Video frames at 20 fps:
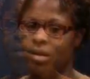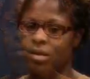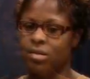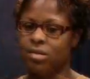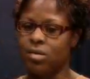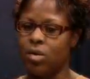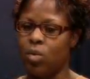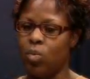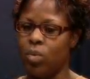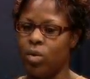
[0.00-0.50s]

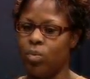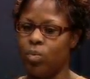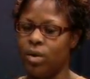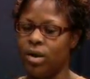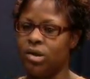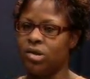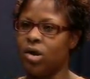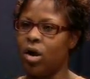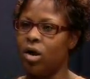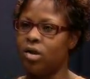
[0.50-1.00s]
So when
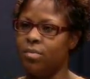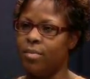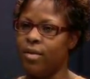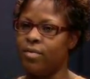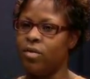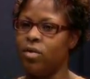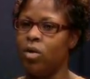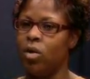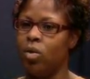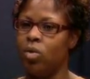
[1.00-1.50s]
we talked
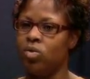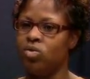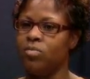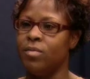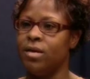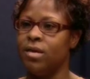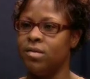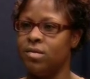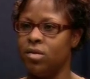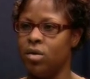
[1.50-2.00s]
about the goals,
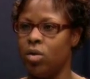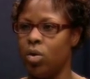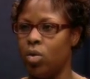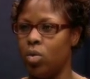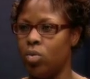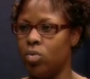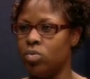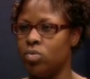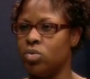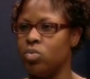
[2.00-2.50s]
because the
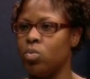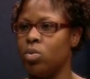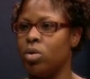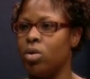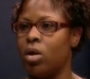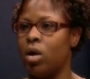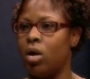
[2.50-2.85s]
goals were